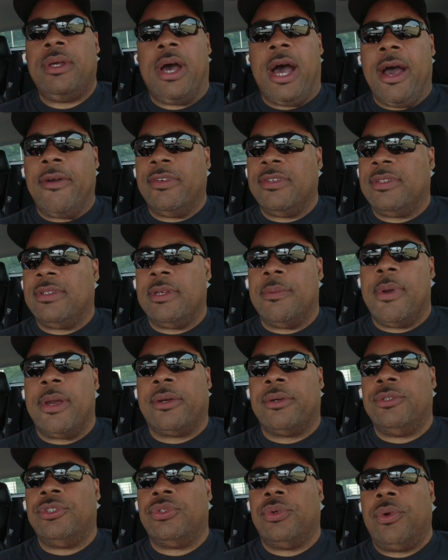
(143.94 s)
obviously
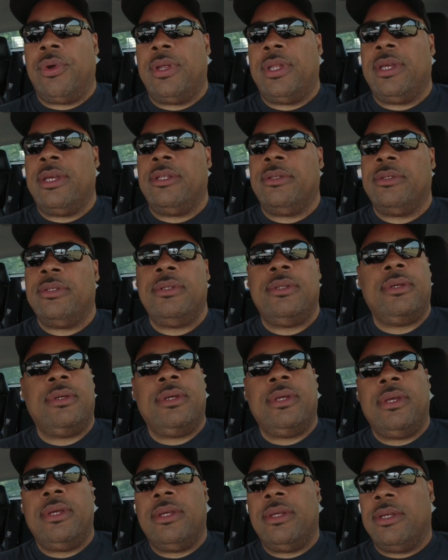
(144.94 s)
Michael
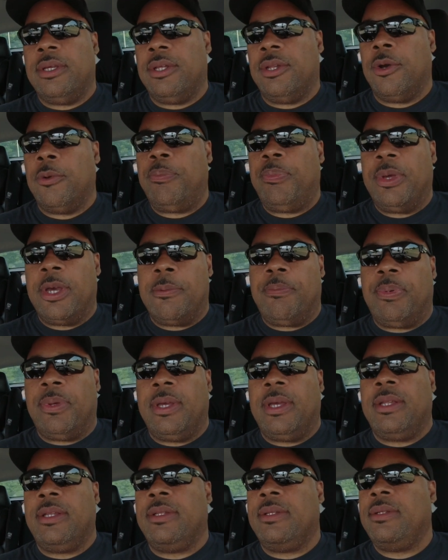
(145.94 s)
Jordan, you know,
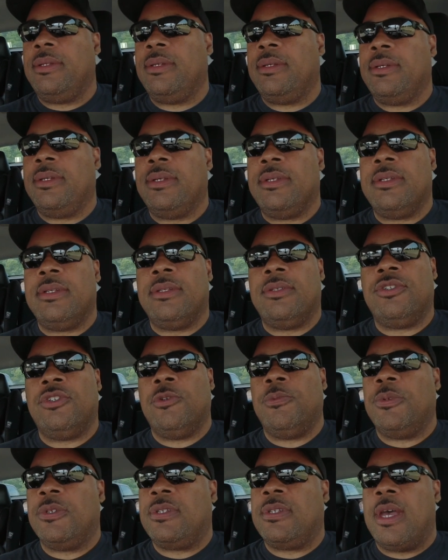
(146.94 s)
Pippen.
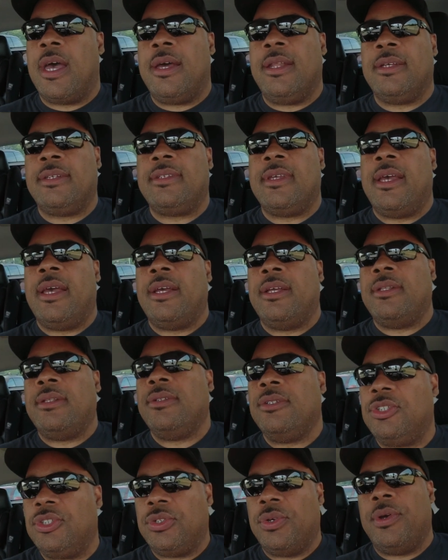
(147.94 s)
Supersonics had
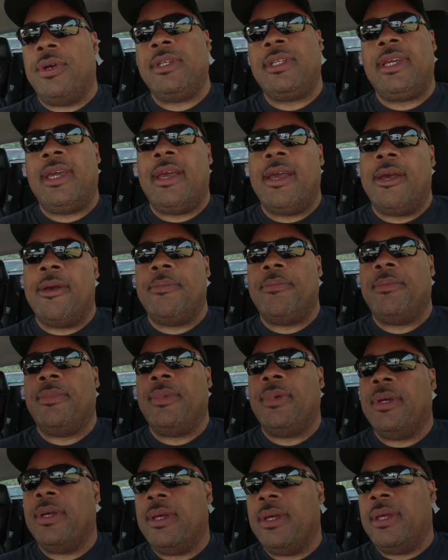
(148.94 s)
Sean Kemp,
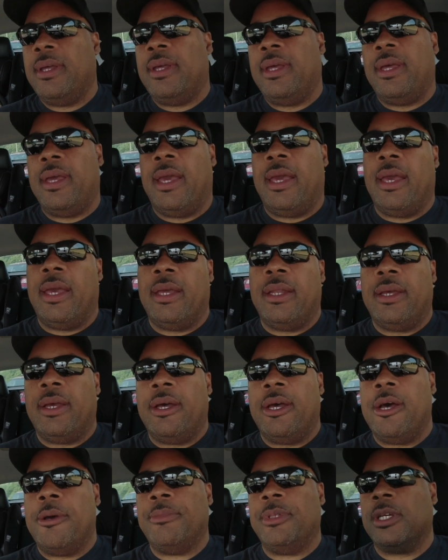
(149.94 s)

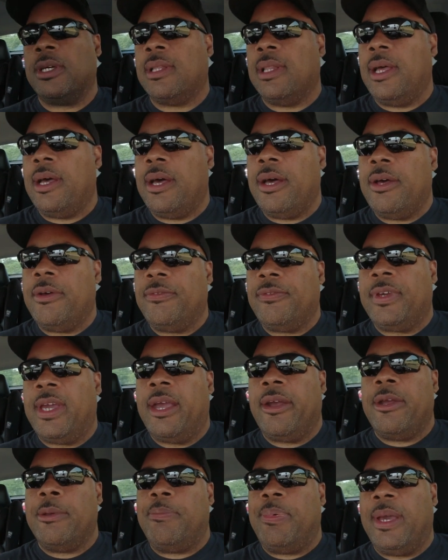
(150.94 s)
and the Glove,
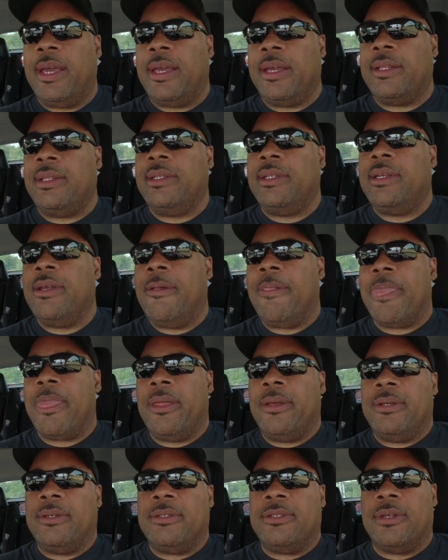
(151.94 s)
Gary Payton.
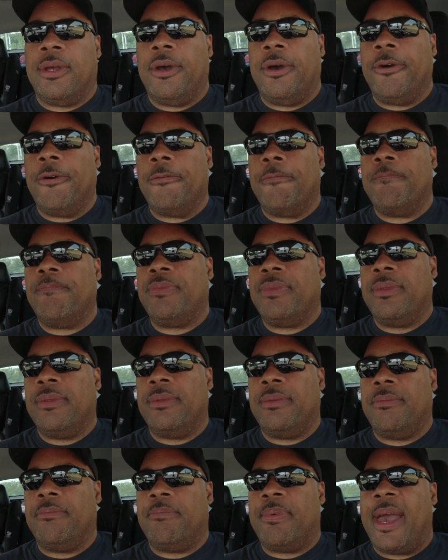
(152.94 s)
So
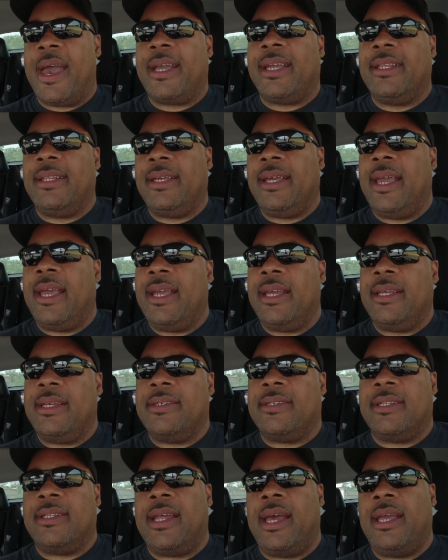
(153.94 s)
back in the
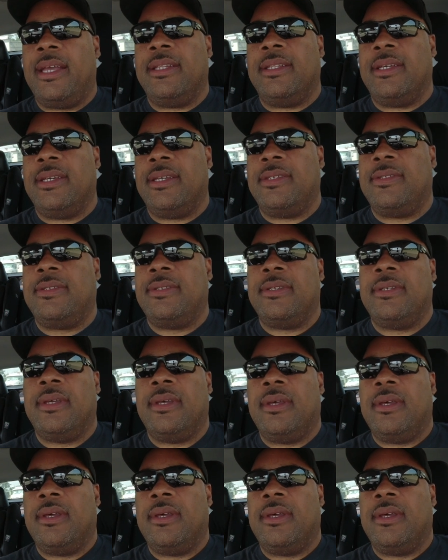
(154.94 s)
80s and 90s,